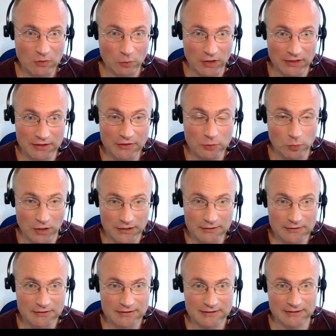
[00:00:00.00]
while this
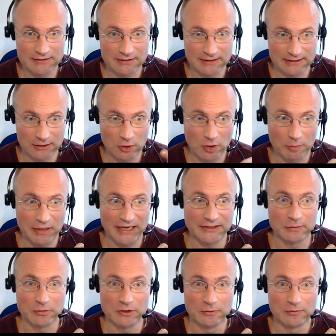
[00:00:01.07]
one is
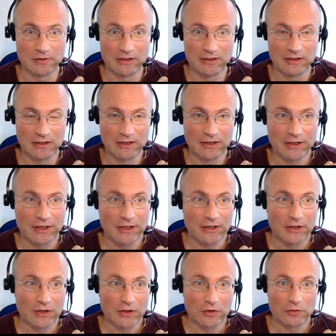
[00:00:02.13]
incompatible.
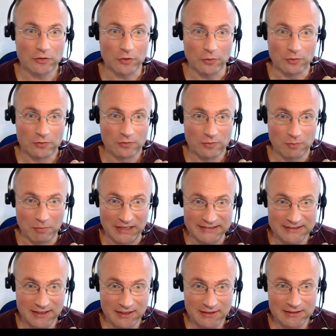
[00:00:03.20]
So my
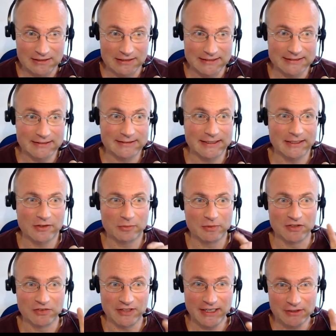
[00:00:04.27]
target letter tells
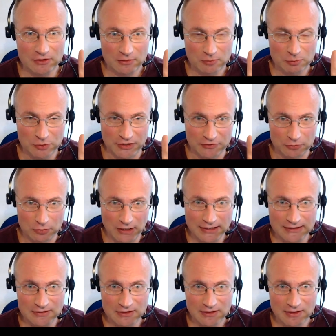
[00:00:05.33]
me Z, press
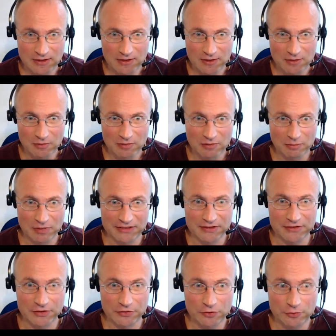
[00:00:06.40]
right, but the
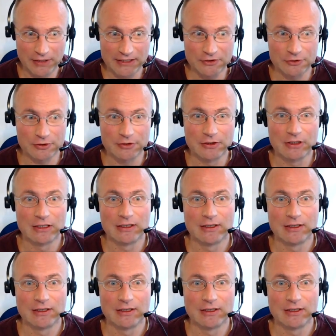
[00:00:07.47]
distractor